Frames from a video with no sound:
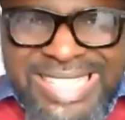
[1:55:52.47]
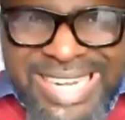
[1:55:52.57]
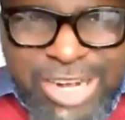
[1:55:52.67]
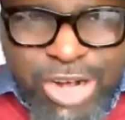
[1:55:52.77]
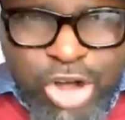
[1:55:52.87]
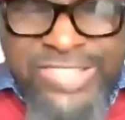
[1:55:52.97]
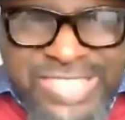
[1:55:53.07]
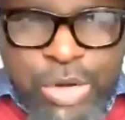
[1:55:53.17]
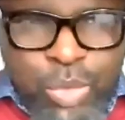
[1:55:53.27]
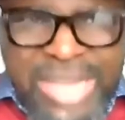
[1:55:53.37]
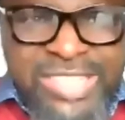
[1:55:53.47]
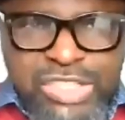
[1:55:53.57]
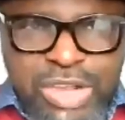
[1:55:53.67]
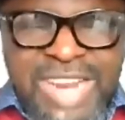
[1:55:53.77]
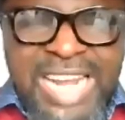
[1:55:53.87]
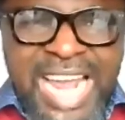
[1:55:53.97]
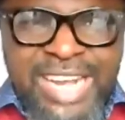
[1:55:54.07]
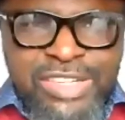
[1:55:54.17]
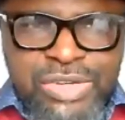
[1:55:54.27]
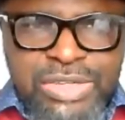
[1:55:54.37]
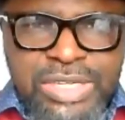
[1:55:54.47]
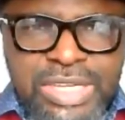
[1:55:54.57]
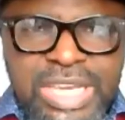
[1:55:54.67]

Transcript: the consequences of that action.